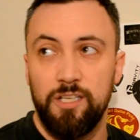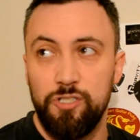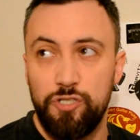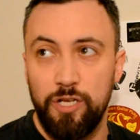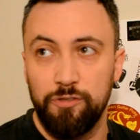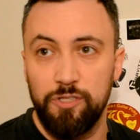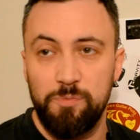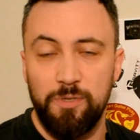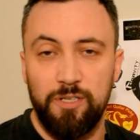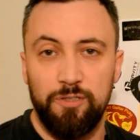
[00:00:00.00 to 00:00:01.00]
generally
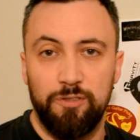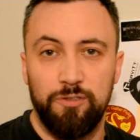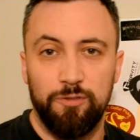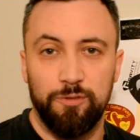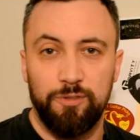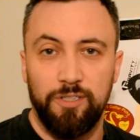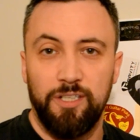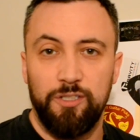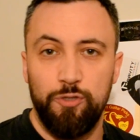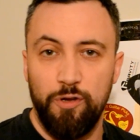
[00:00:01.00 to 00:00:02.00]
speaking,
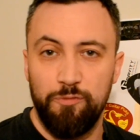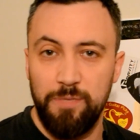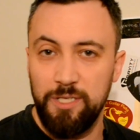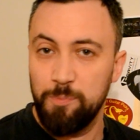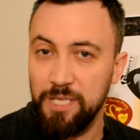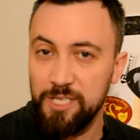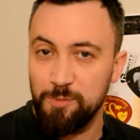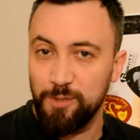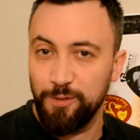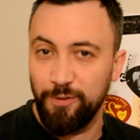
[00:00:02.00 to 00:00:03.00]
you have made peace
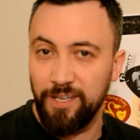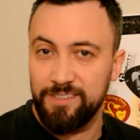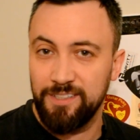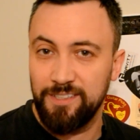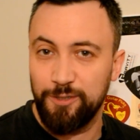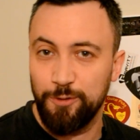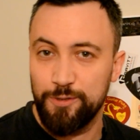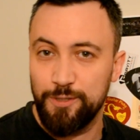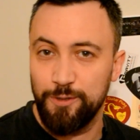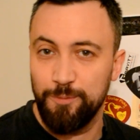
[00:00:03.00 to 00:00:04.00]
with the fact that they
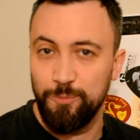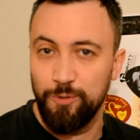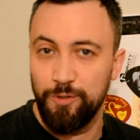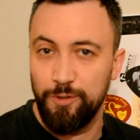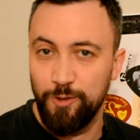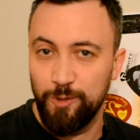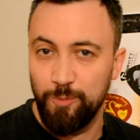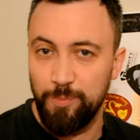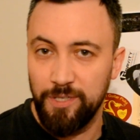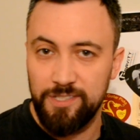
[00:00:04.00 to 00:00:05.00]
cost a lot more than
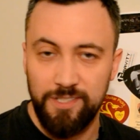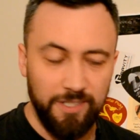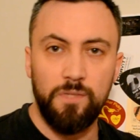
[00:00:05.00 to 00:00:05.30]
normal picks.